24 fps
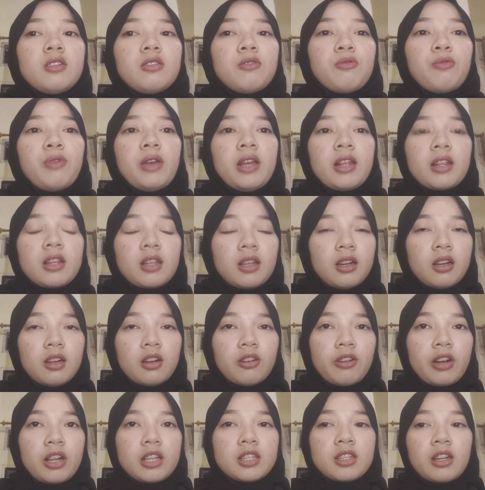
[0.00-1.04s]
with
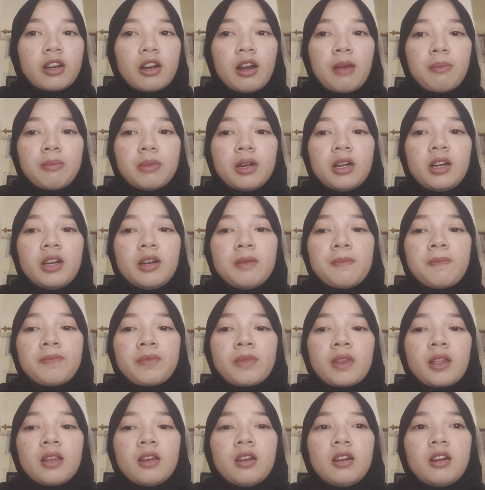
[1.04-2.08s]
register number
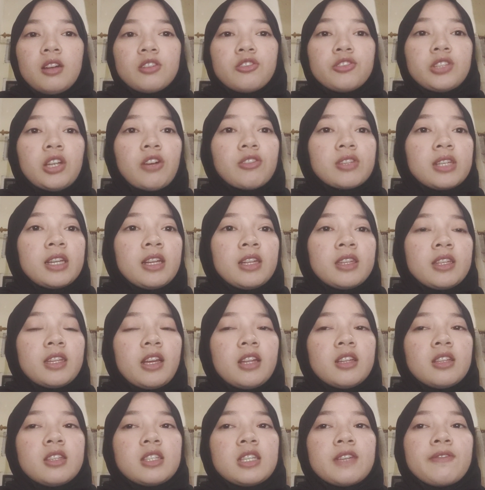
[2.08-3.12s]

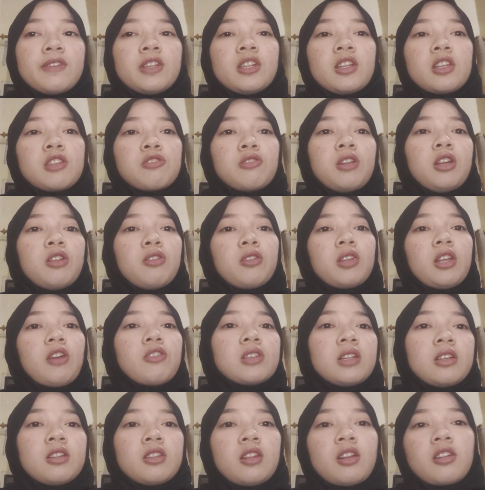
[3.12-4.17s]
2010 73
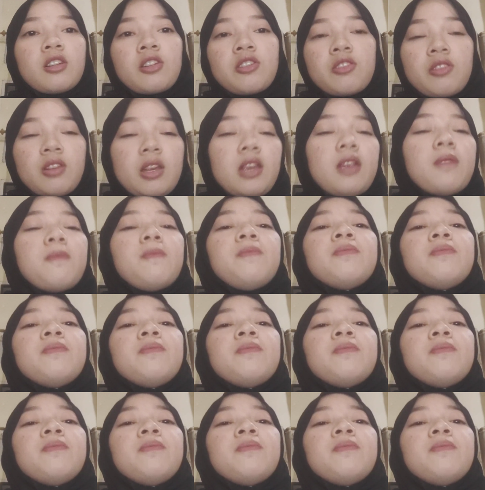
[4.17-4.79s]
2033.